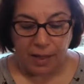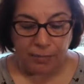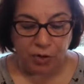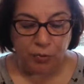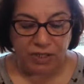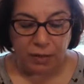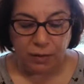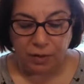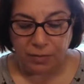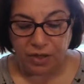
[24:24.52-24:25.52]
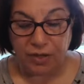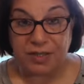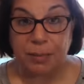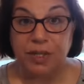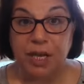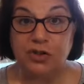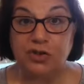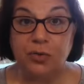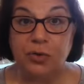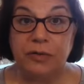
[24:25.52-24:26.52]
I'm doing a lot because I'm not
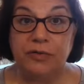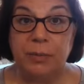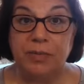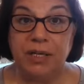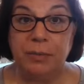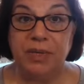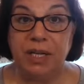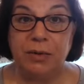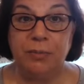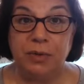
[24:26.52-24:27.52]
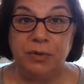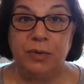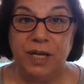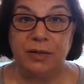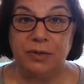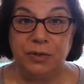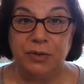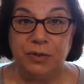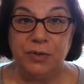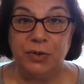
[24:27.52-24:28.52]
sure if I'm going to be able to get
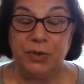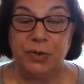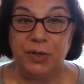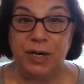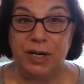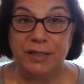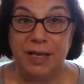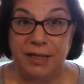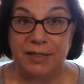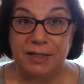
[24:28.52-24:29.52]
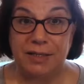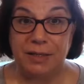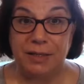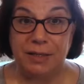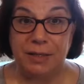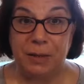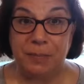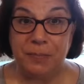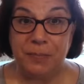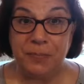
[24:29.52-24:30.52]
into your uh, next uh,
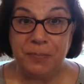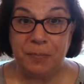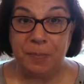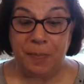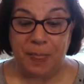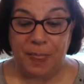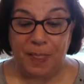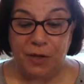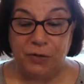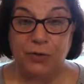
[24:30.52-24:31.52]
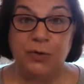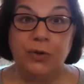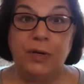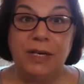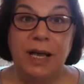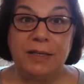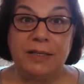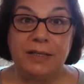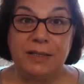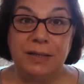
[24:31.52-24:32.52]
into your
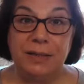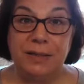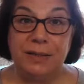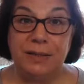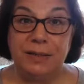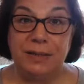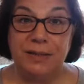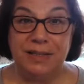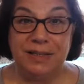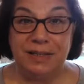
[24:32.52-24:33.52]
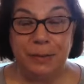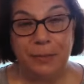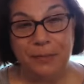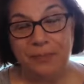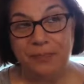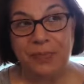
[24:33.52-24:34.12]
next uh, um,